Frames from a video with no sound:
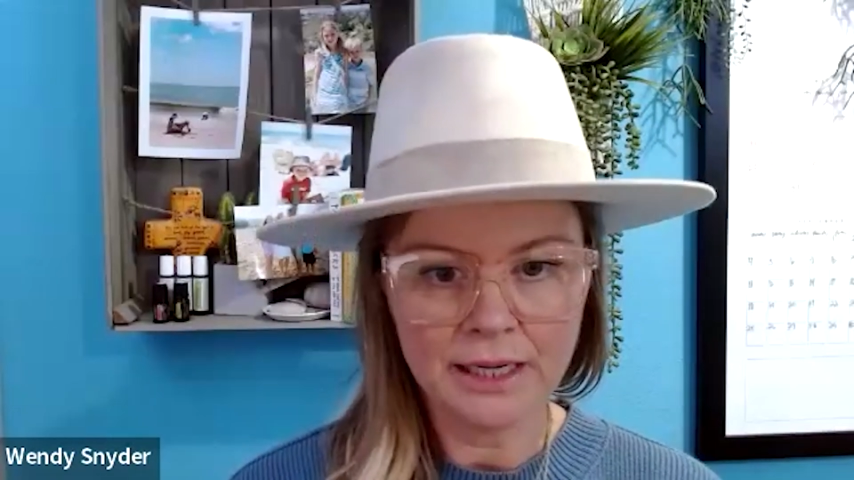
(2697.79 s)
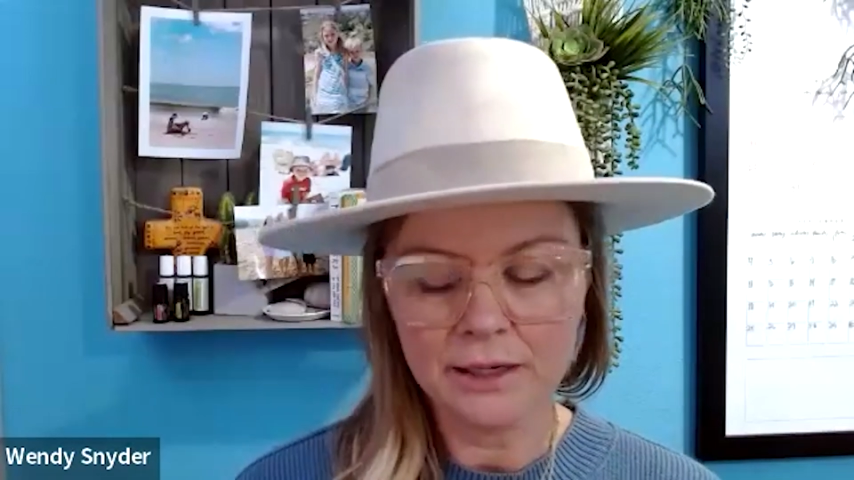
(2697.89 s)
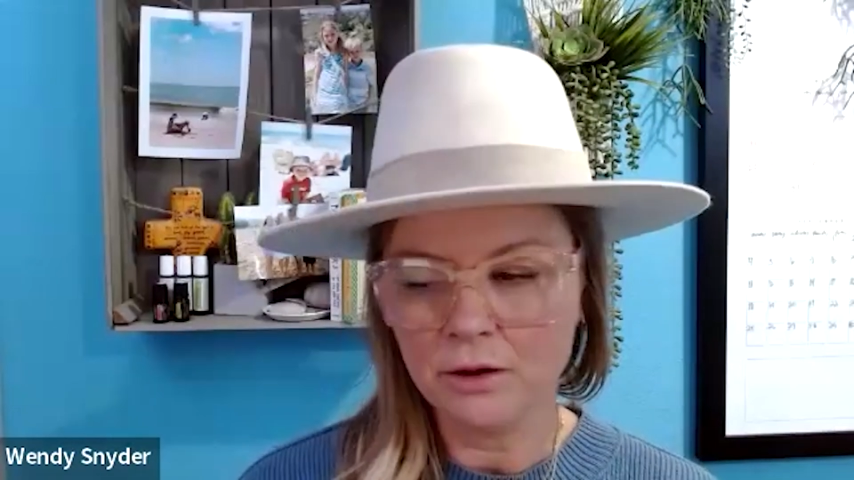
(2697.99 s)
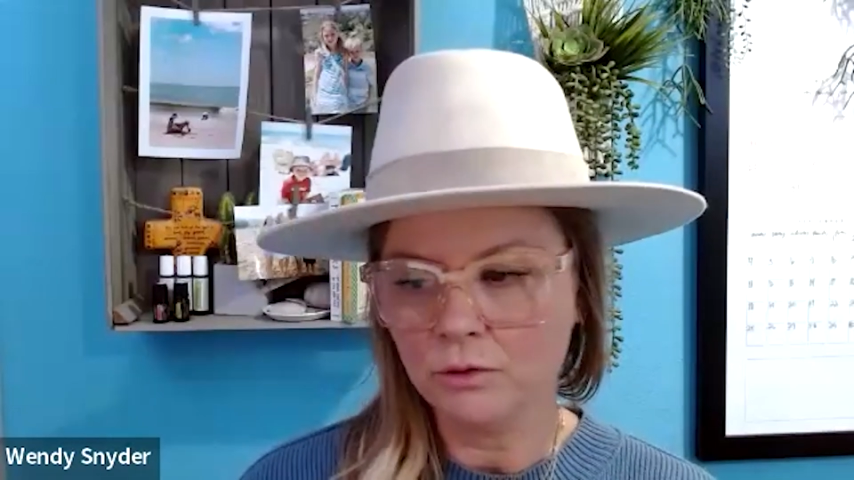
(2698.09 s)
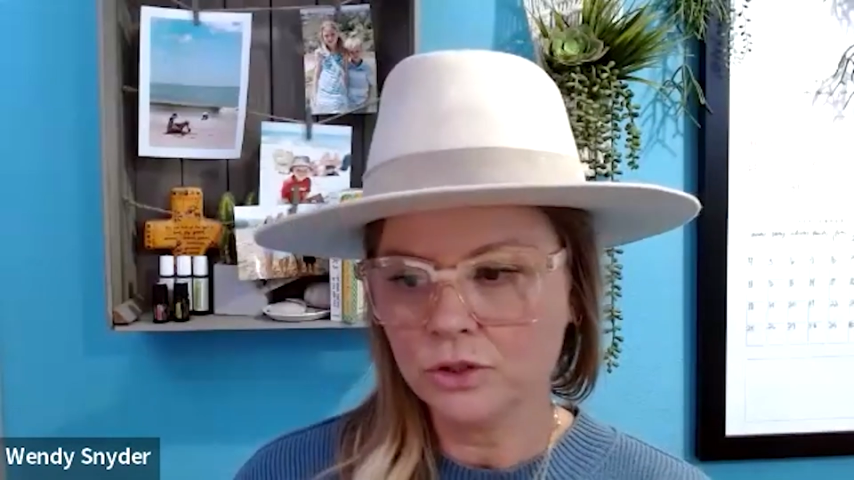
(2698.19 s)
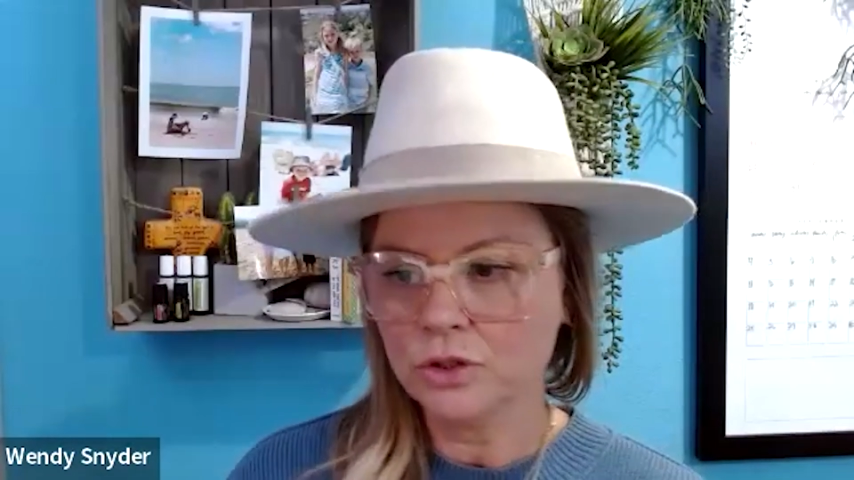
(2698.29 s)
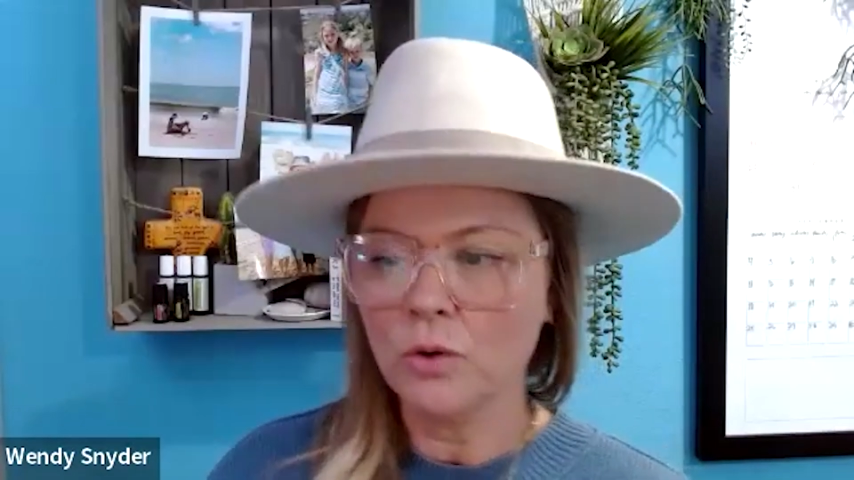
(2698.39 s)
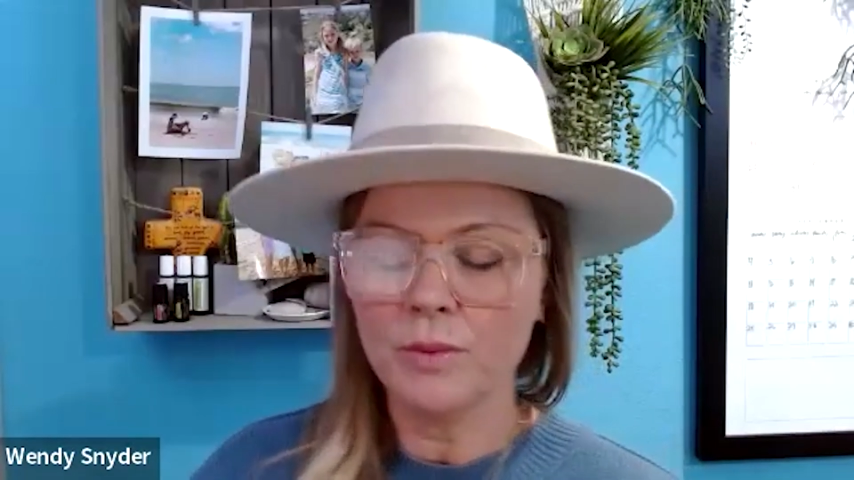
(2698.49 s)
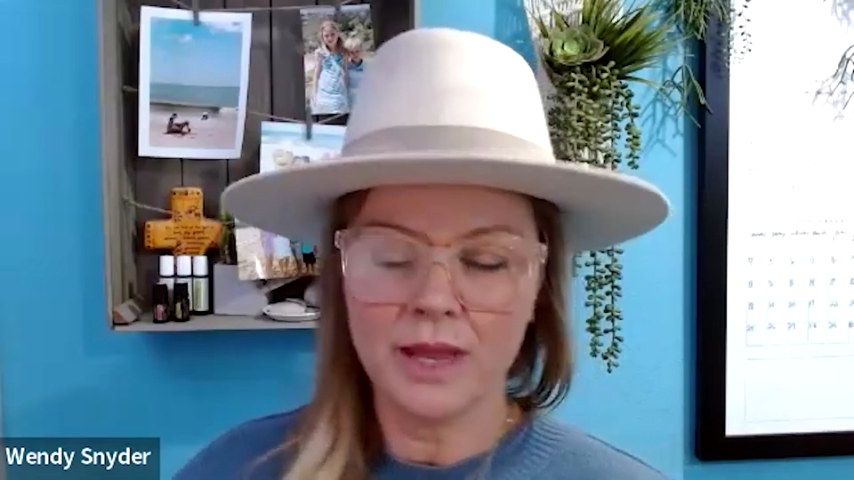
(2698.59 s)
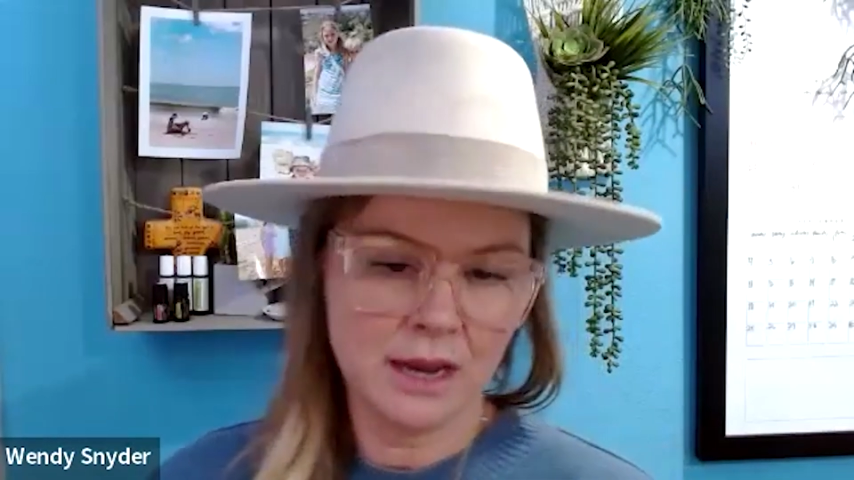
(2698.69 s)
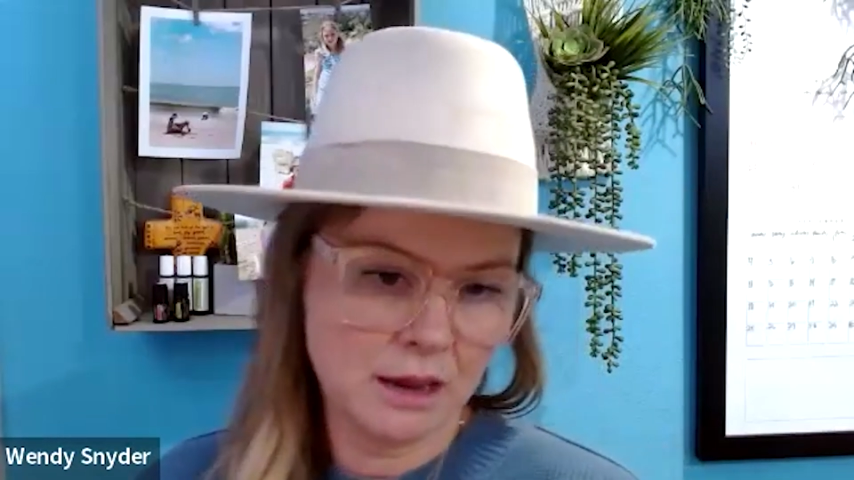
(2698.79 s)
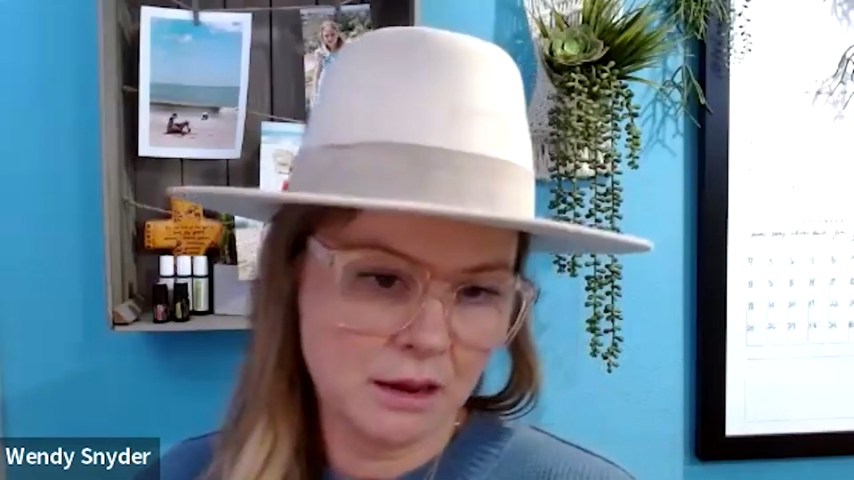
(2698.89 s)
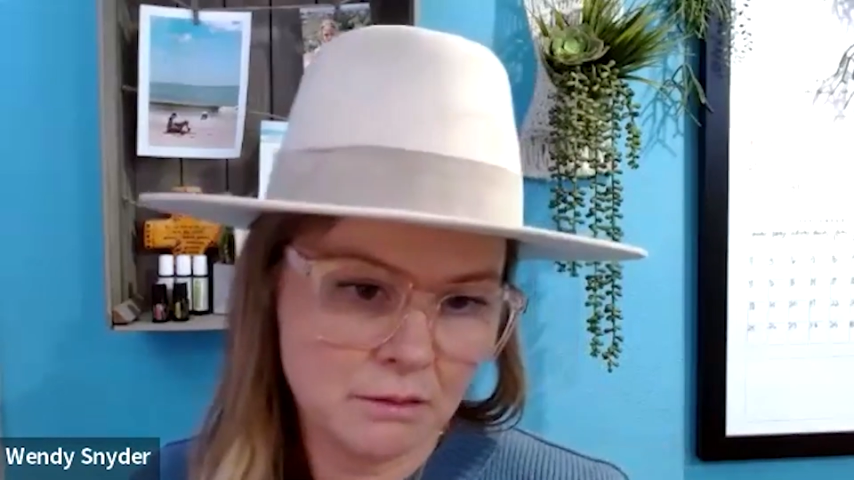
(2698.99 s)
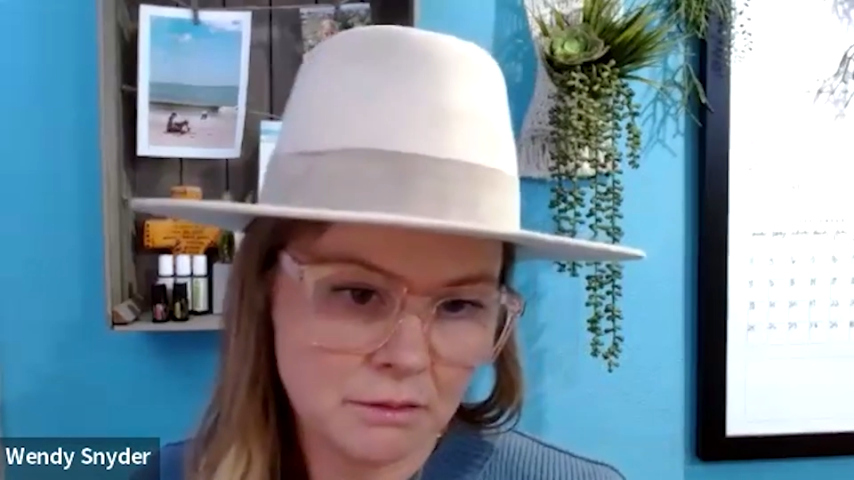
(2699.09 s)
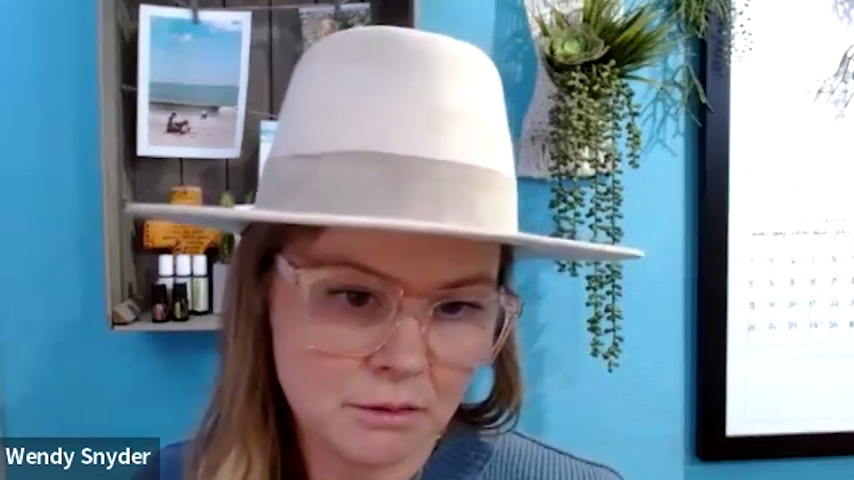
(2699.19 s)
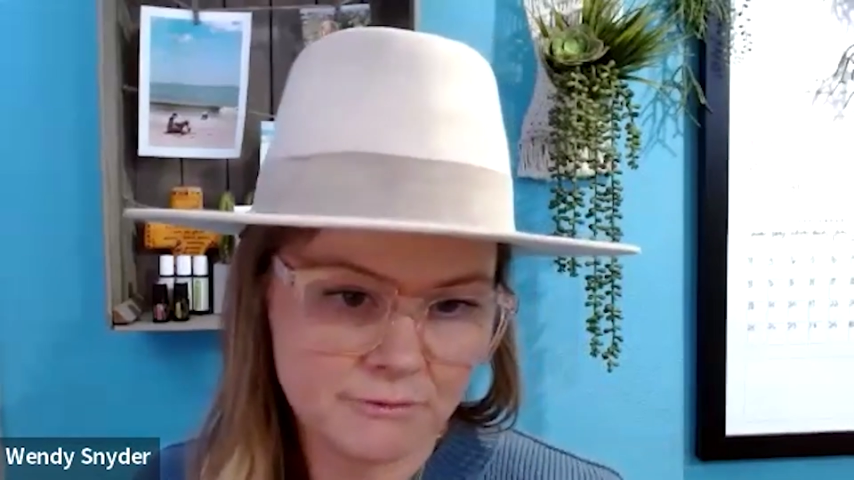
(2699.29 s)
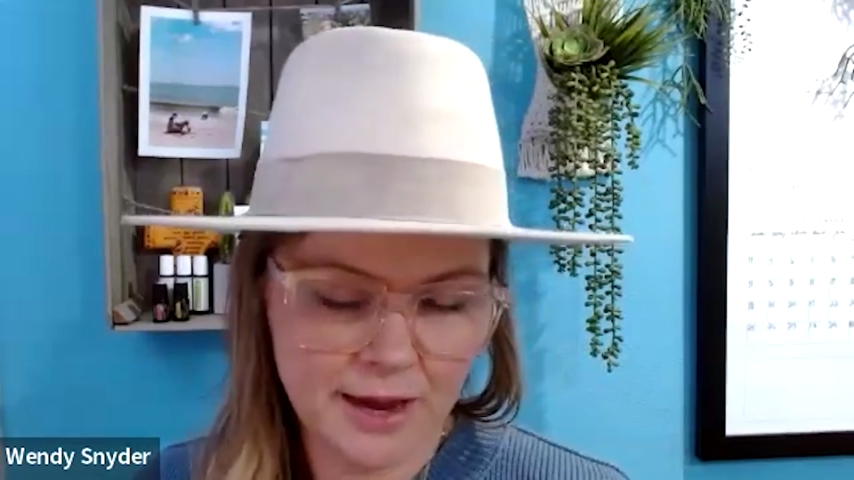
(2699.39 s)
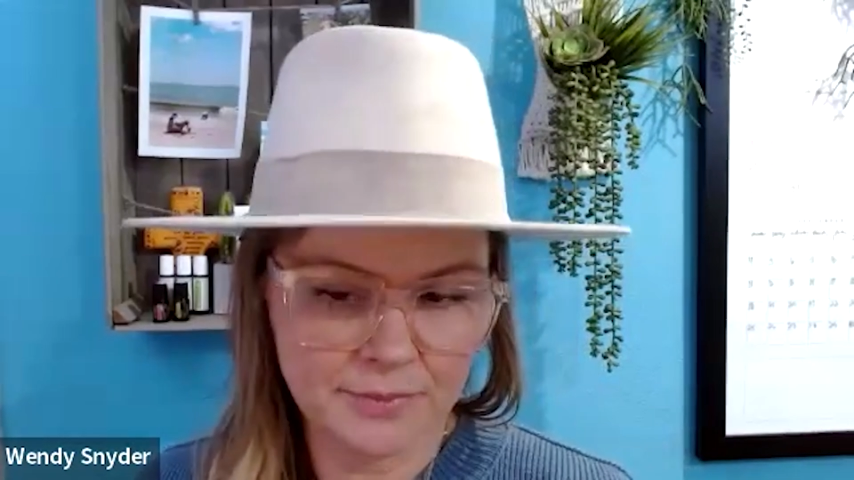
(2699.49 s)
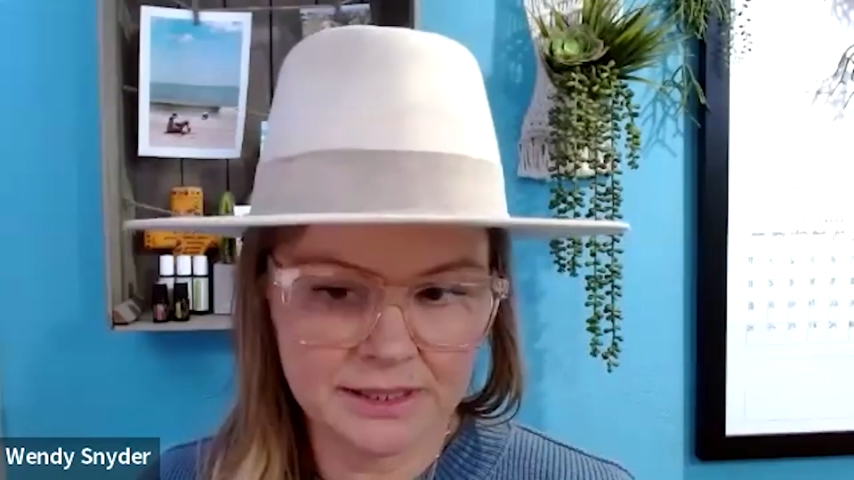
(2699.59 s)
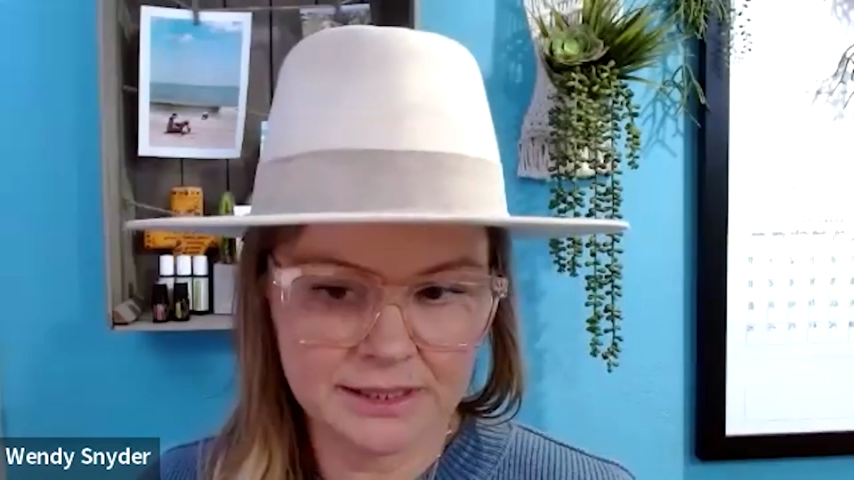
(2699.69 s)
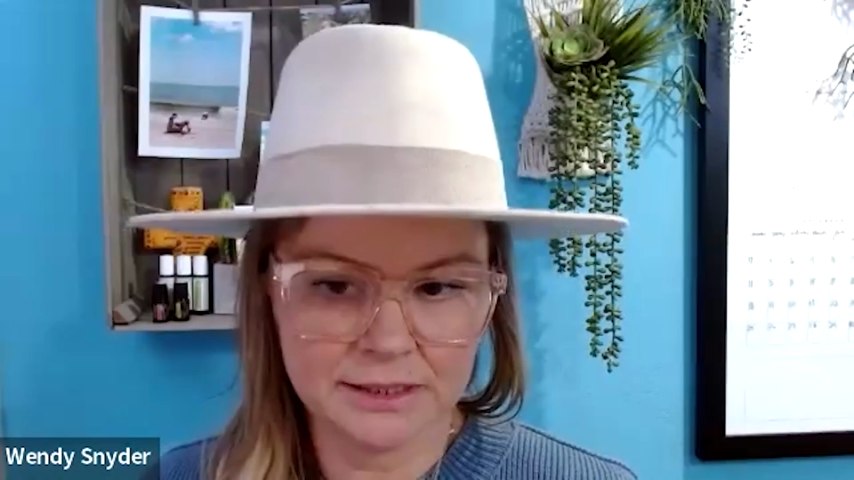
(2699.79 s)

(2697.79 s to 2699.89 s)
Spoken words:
And I know so many families